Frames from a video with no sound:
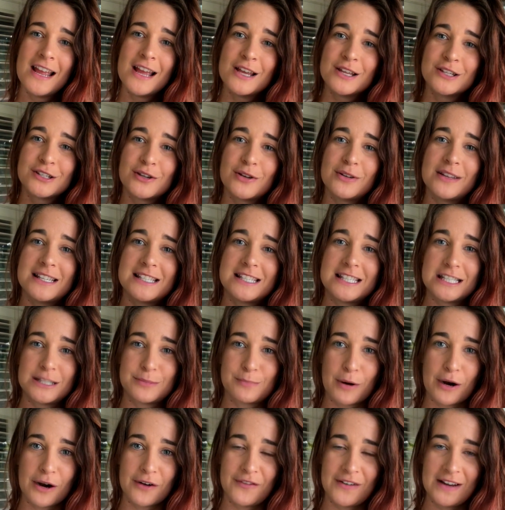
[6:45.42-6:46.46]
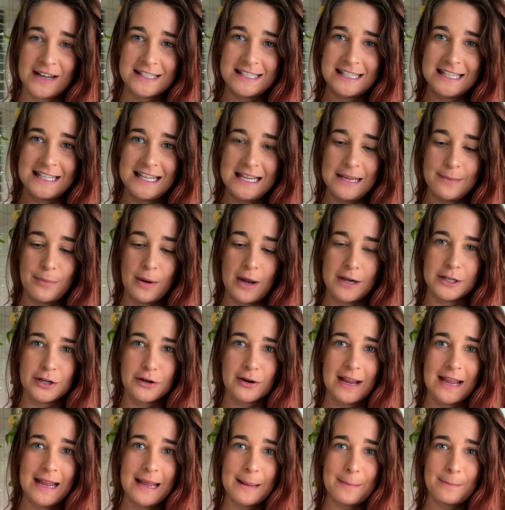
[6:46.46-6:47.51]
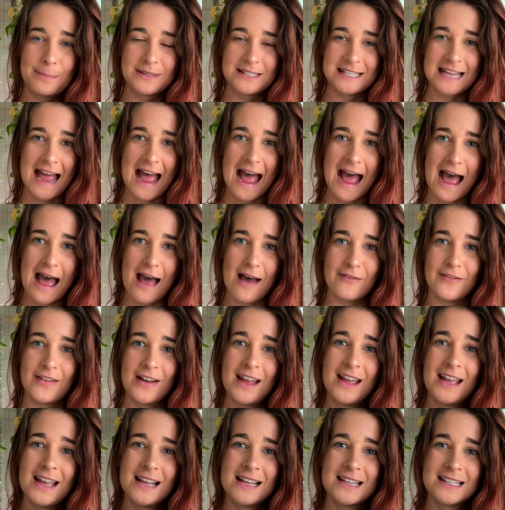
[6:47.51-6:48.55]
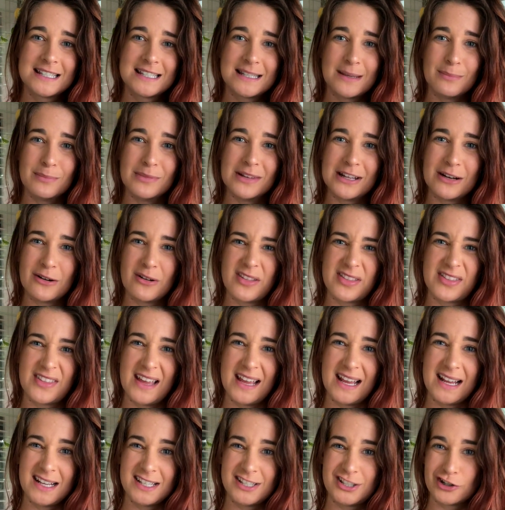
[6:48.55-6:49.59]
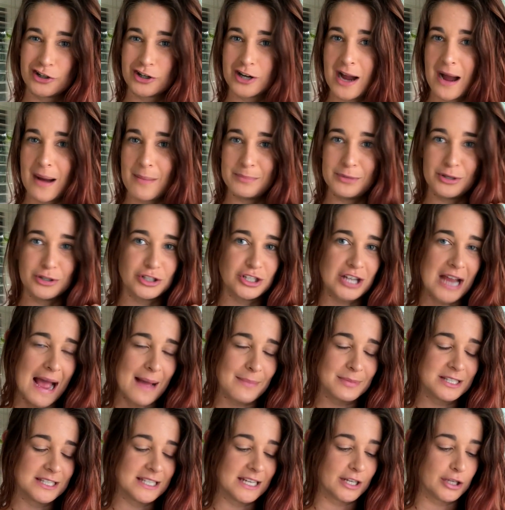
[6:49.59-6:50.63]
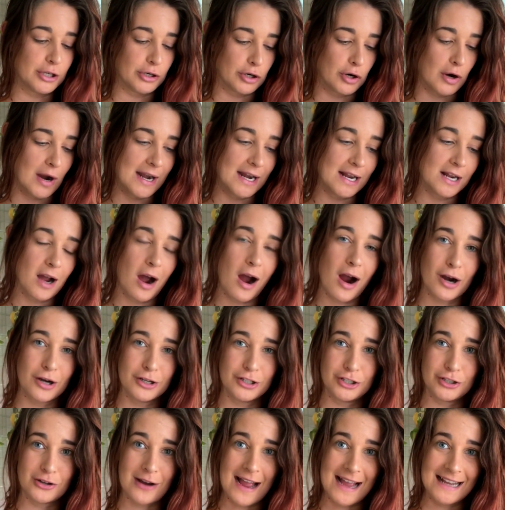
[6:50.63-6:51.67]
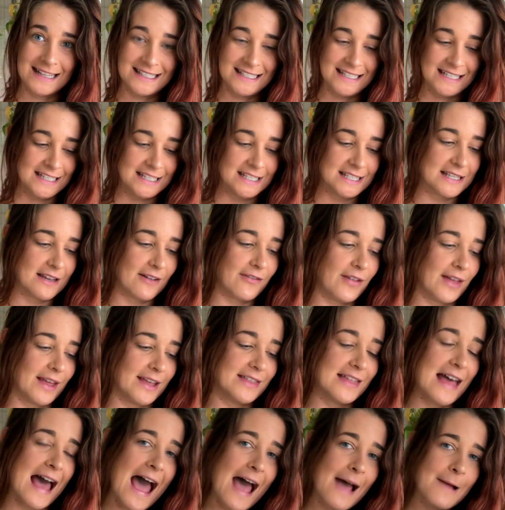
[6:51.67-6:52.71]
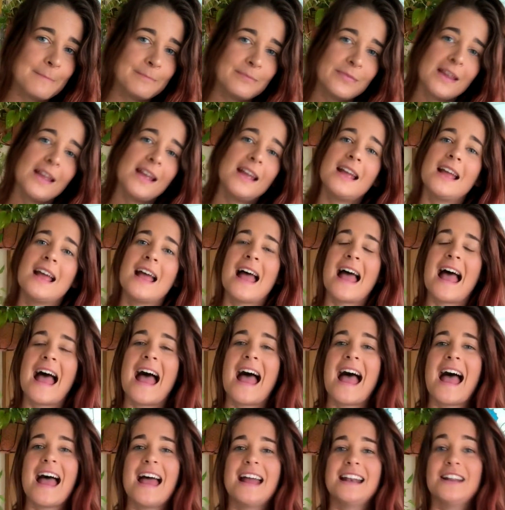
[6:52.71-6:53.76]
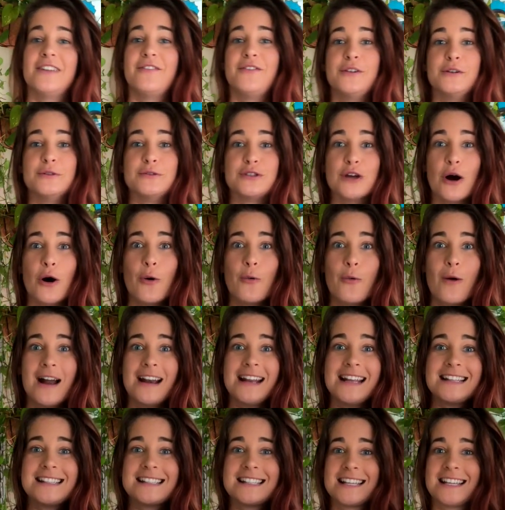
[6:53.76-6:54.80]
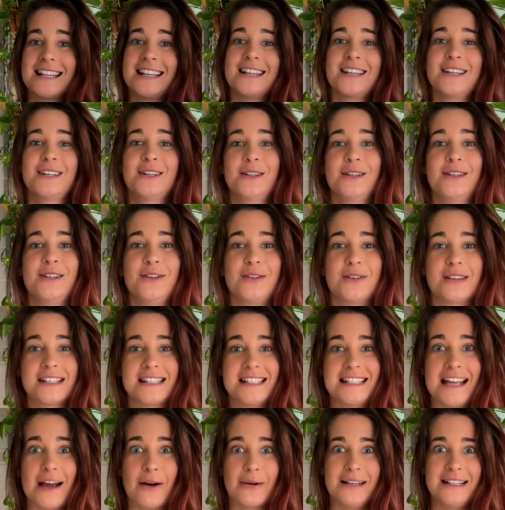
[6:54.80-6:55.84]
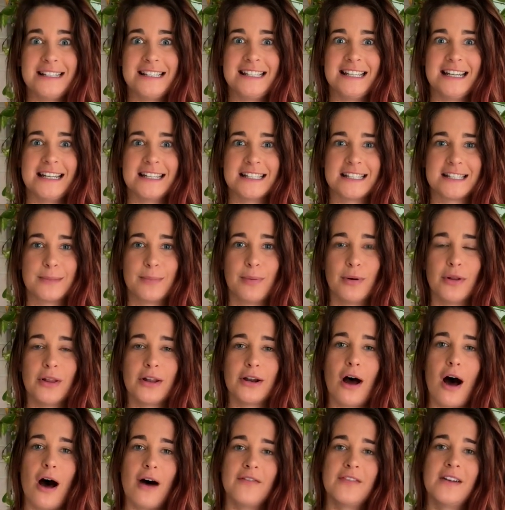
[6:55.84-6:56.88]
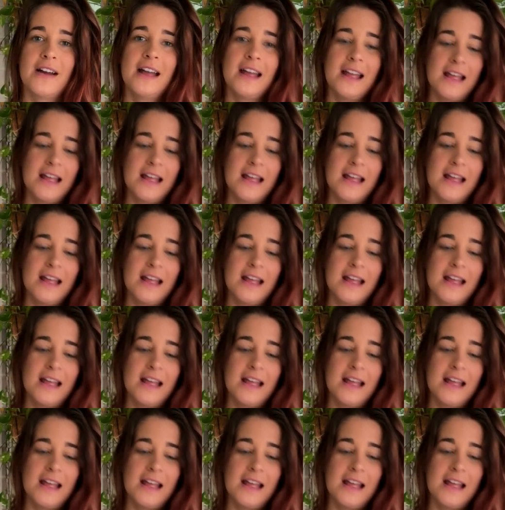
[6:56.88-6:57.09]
So this is perfect to keep on your hip, to have some little things, your gum, your chapstick, your credit cards, your ID, stuff like that. And if you don't want it, you can see how easy it is to pull it off.